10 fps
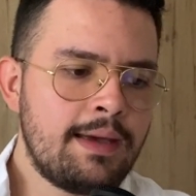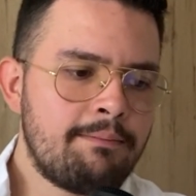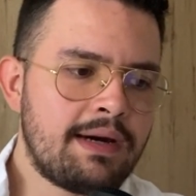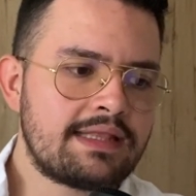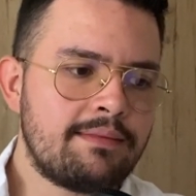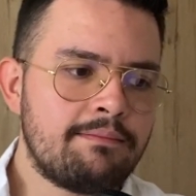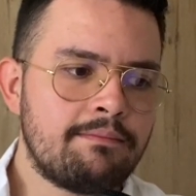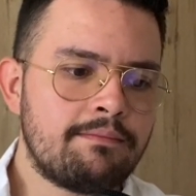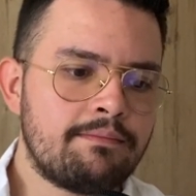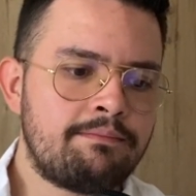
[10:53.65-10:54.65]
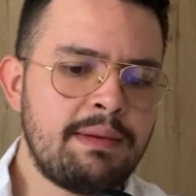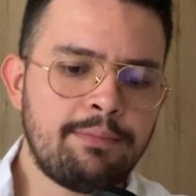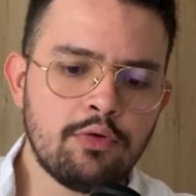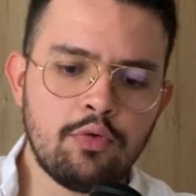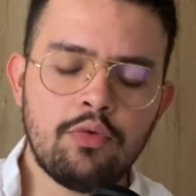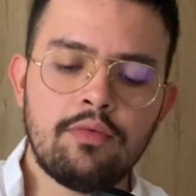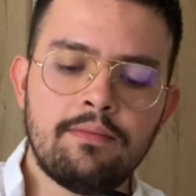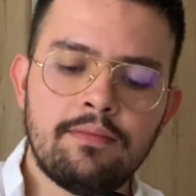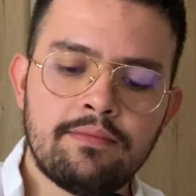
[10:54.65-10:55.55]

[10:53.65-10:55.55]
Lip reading: but people who